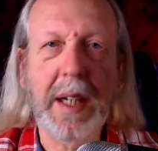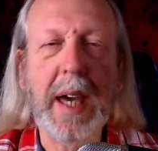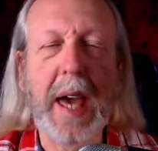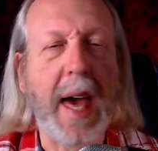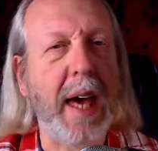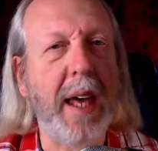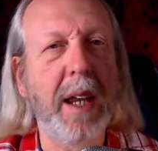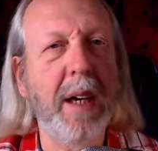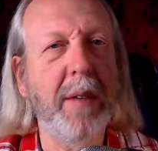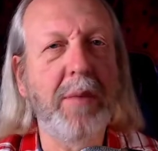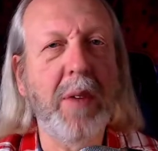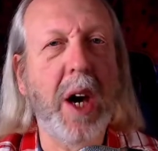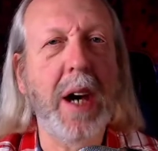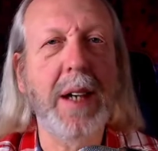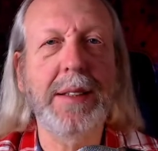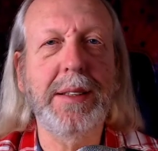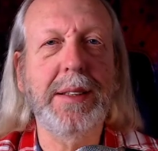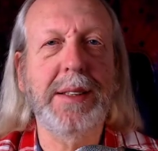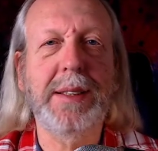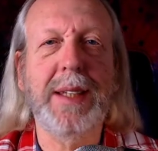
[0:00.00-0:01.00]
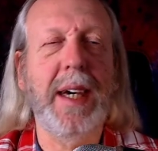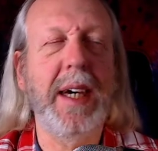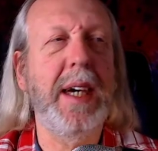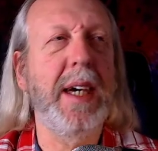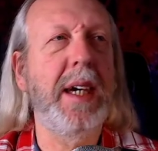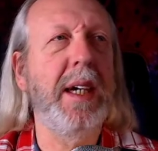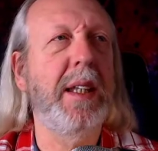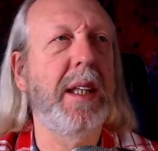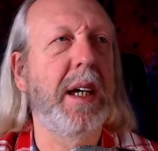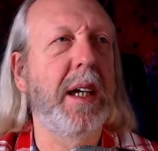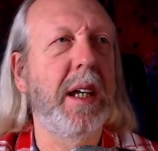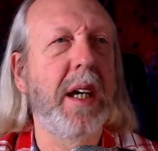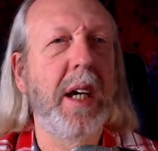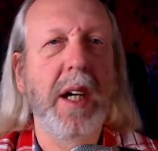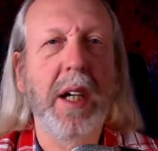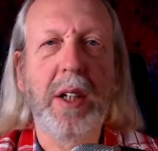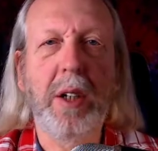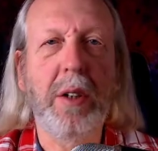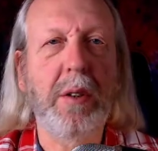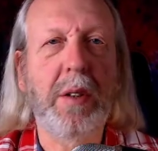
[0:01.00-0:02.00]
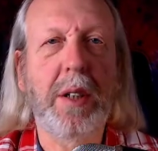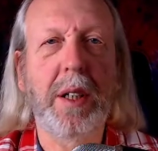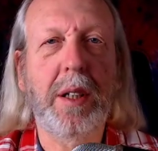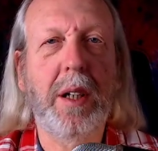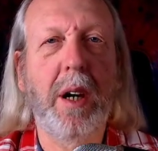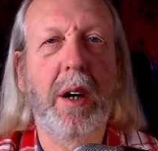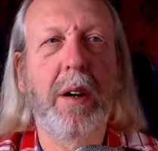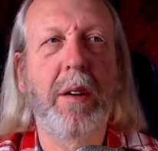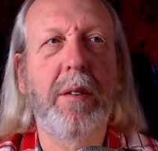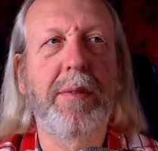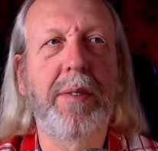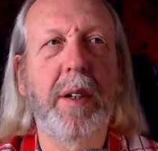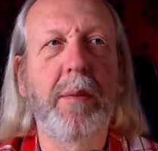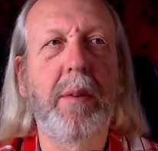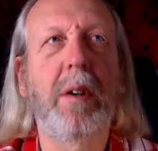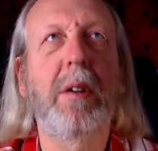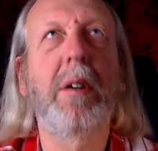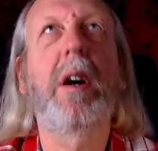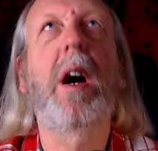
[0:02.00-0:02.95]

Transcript: And again, I'm not saying that you could go